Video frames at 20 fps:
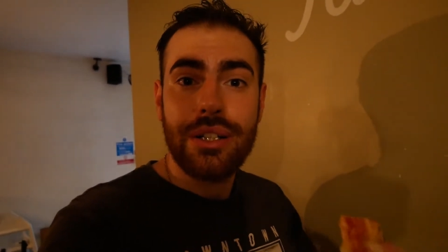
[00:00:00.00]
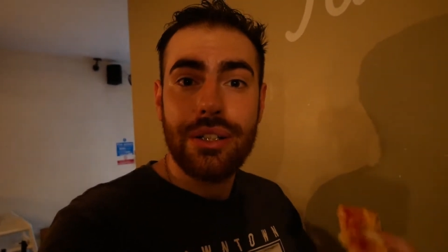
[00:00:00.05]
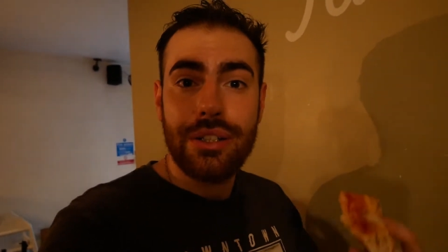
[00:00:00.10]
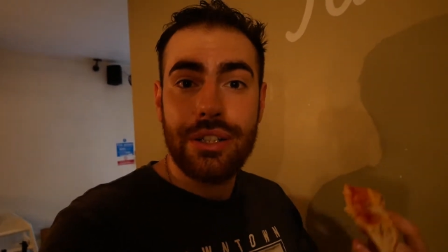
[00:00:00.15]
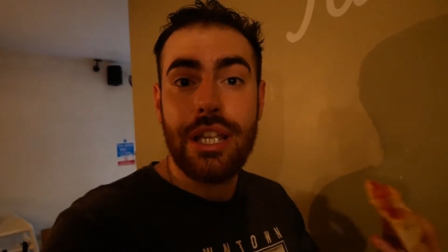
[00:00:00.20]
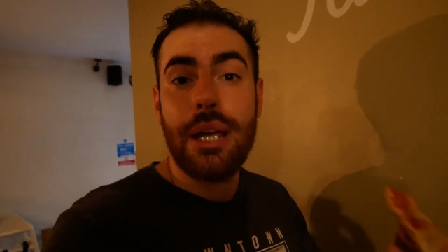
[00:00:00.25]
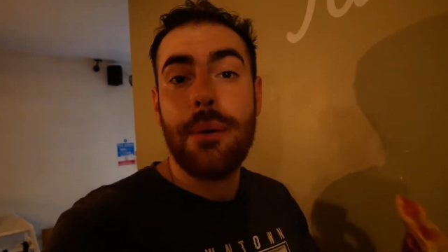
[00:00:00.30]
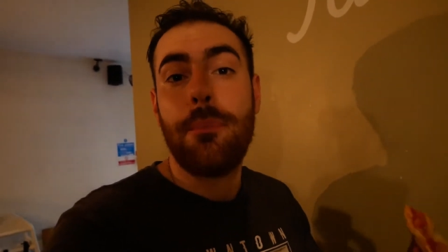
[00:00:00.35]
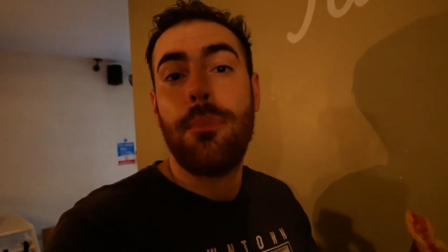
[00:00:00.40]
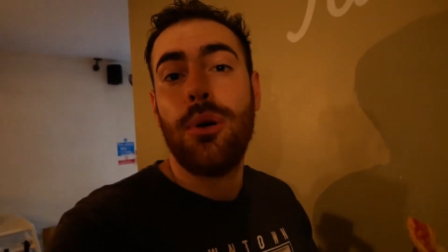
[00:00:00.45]

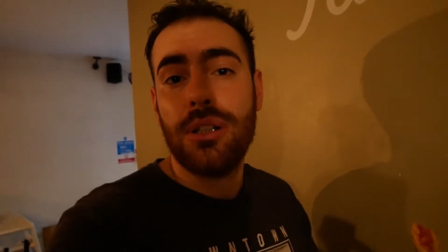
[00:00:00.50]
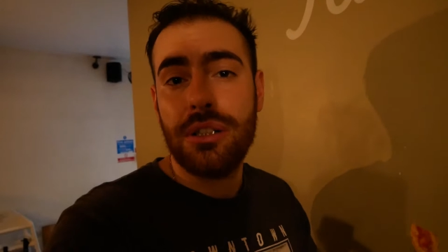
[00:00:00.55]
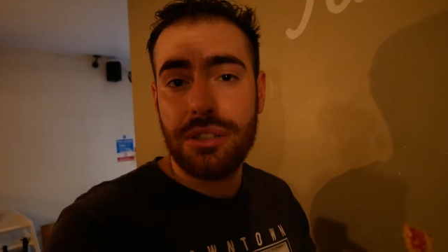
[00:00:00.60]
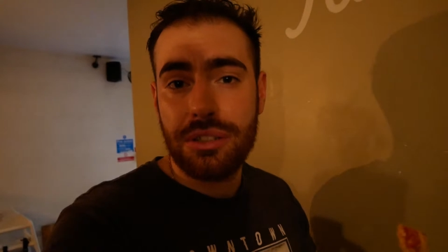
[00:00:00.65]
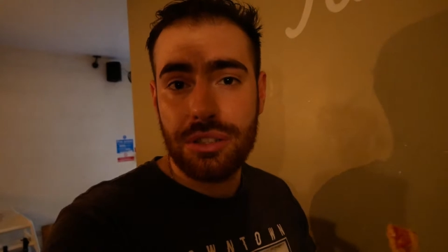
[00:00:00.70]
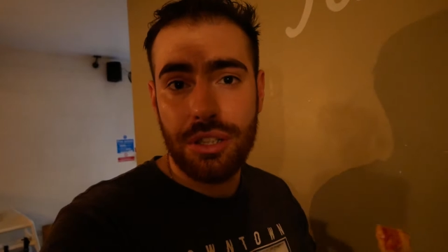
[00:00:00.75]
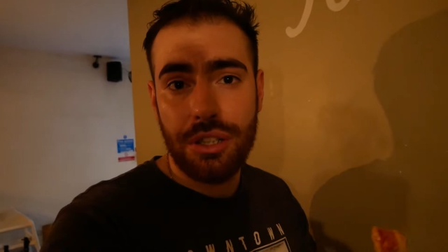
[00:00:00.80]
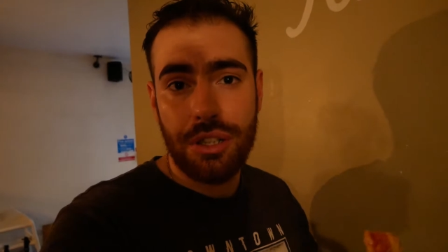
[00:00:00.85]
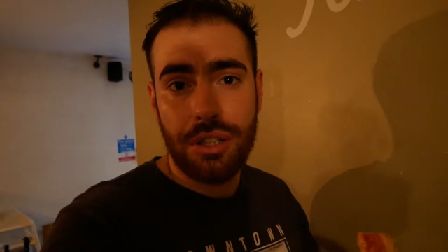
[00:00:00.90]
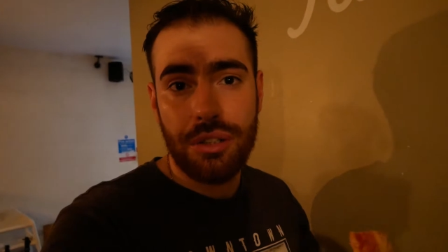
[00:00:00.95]

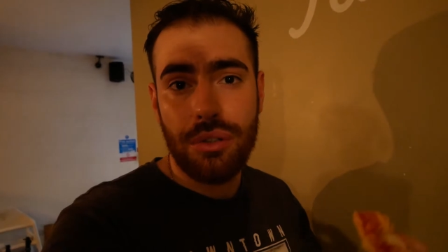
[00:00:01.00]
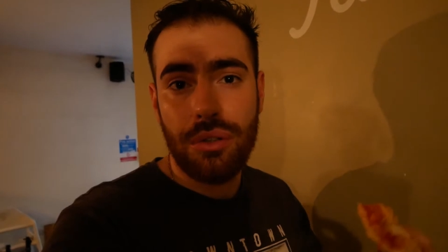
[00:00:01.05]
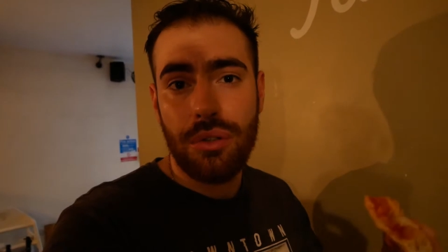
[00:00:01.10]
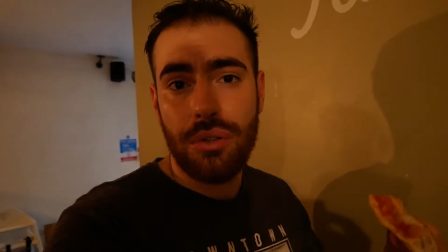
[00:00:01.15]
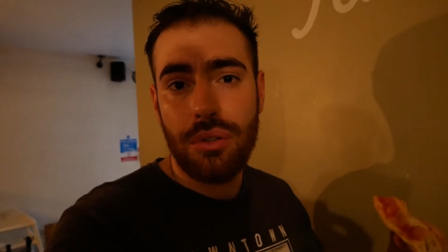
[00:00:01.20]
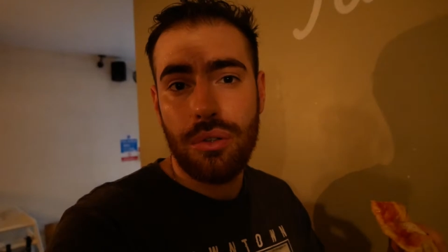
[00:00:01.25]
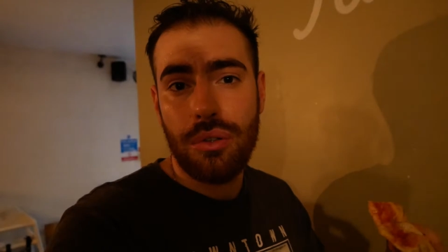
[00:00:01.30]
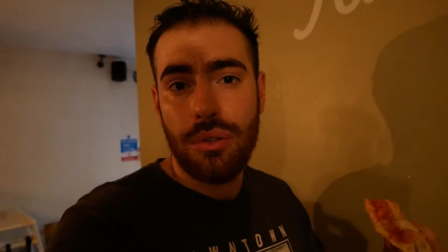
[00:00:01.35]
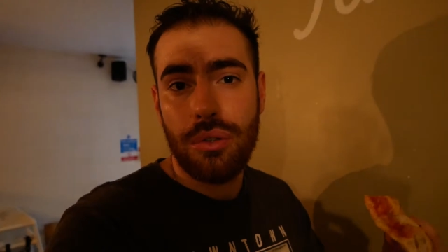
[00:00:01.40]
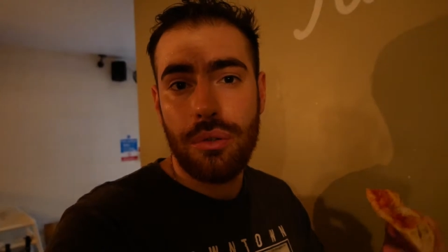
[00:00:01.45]
Neapolitan
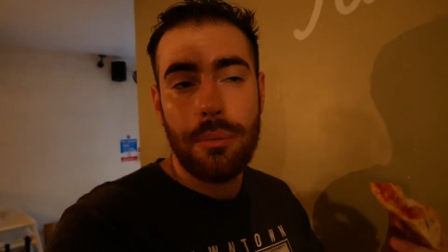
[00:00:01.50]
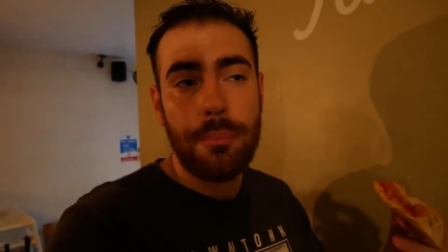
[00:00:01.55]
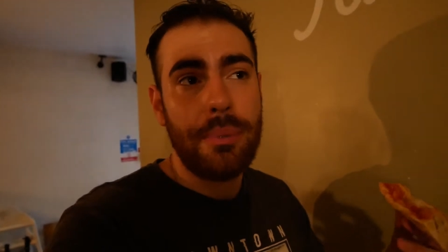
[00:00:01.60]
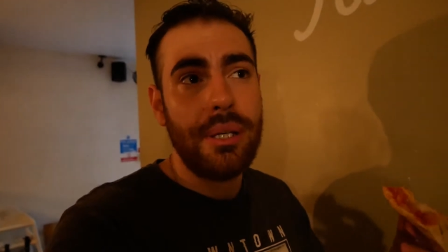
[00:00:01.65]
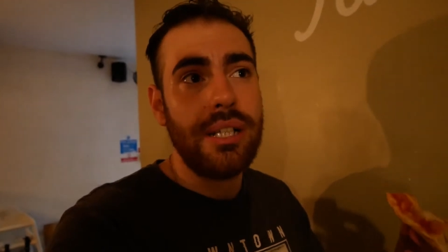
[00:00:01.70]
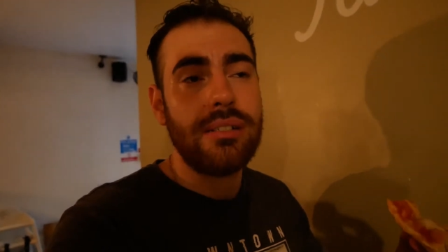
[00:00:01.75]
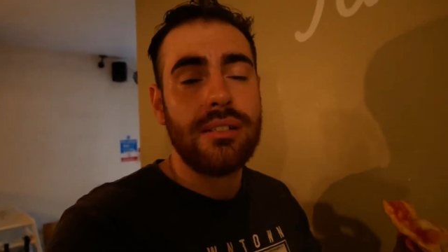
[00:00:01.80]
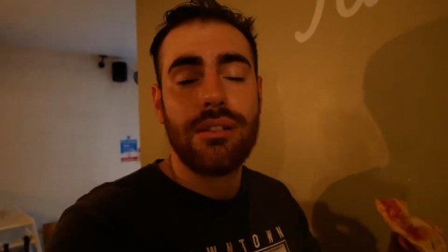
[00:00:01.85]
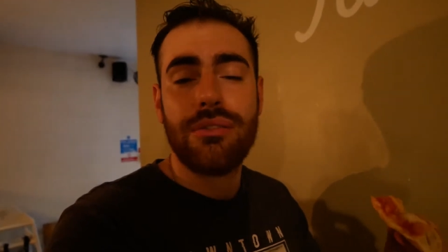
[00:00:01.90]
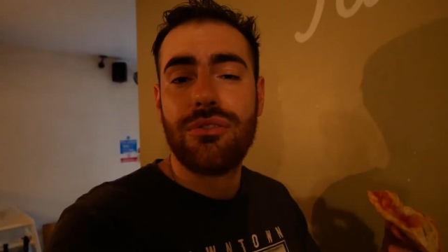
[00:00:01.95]
or
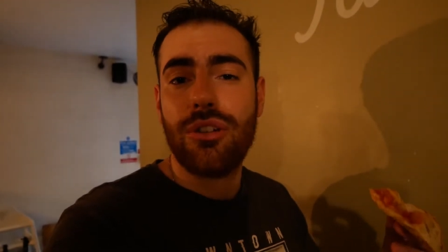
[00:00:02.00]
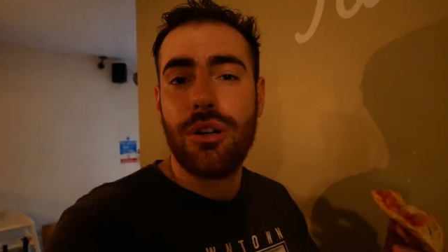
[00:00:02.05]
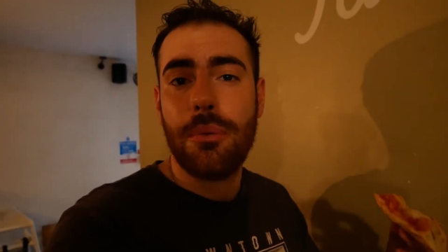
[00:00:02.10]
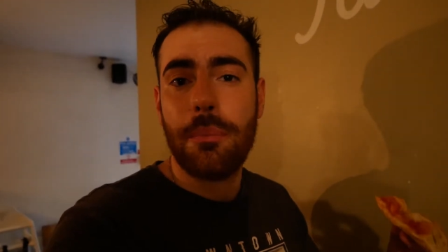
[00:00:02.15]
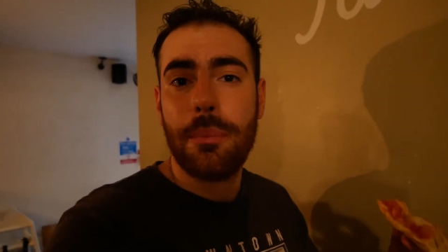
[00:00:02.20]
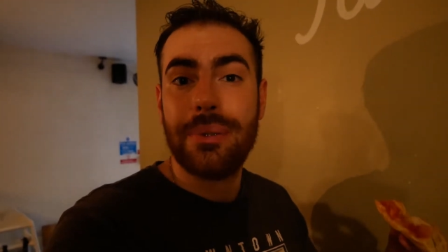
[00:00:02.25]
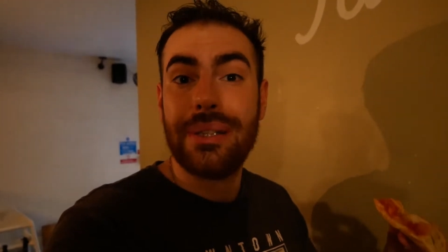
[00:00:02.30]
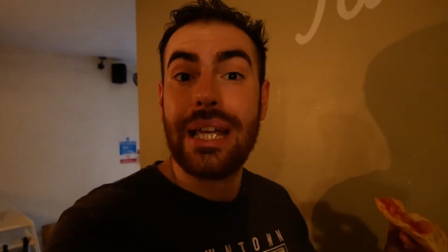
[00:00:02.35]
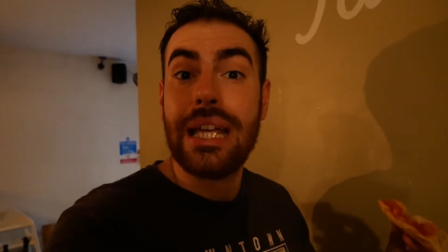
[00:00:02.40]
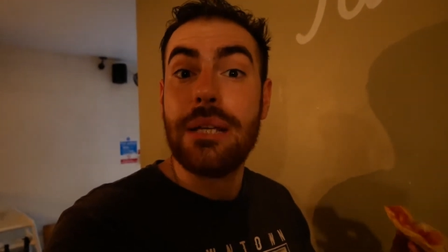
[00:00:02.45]
pizza from
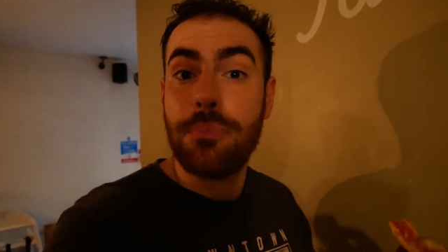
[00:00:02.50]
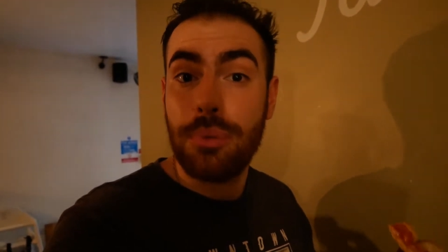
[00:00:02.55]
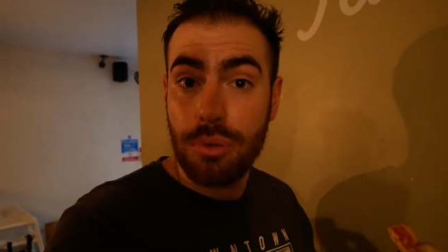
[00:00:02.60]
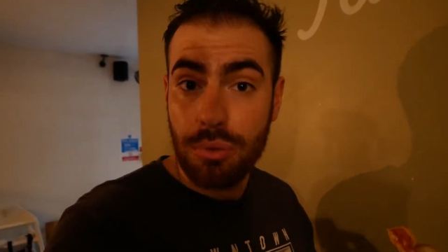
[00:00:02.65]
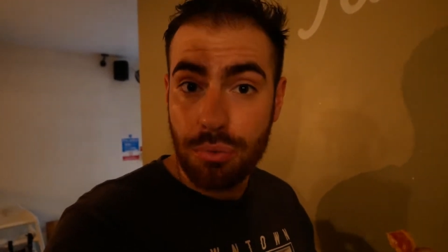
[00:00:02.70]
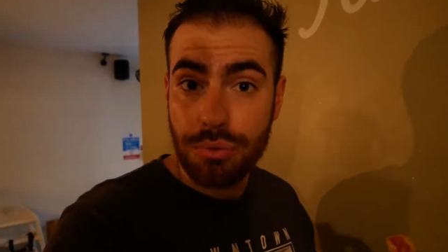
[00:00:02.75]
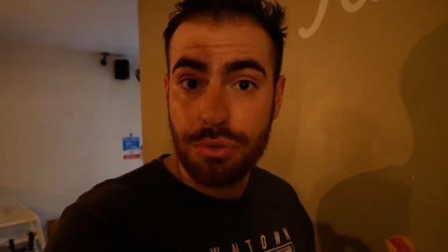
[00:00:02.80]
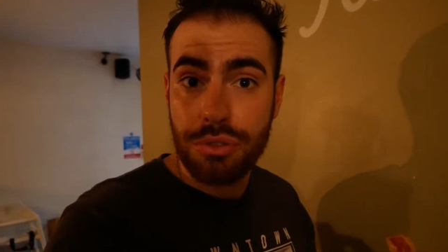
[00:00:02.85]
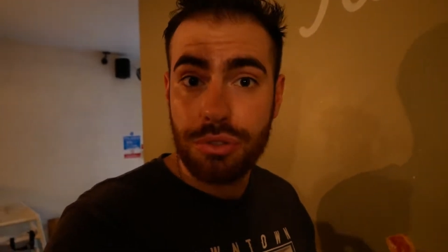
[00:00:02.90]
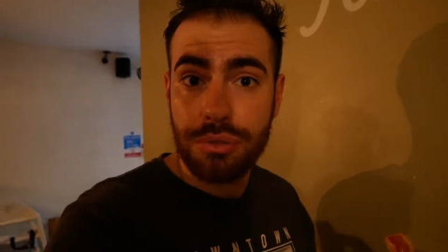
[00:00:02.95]

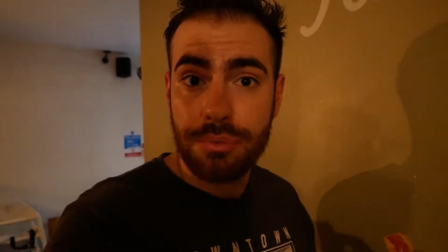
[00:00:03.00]
Naples.